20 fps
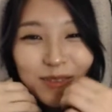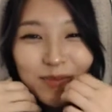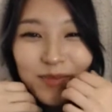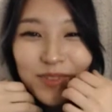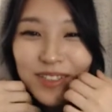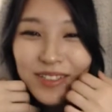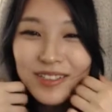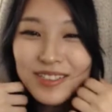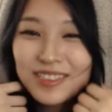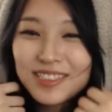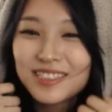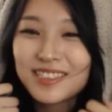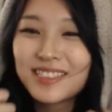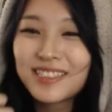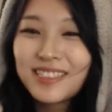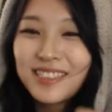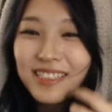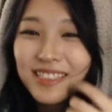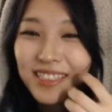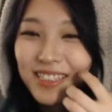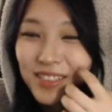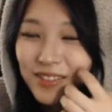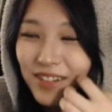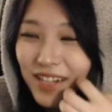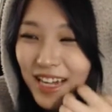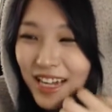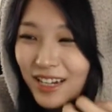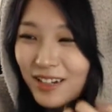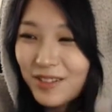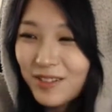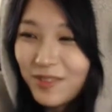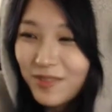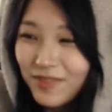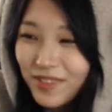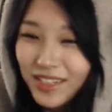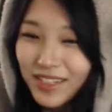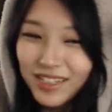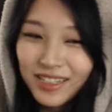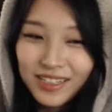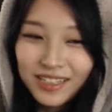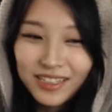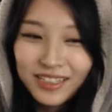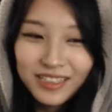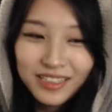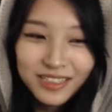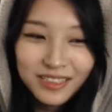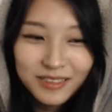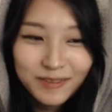It was just too aggravating.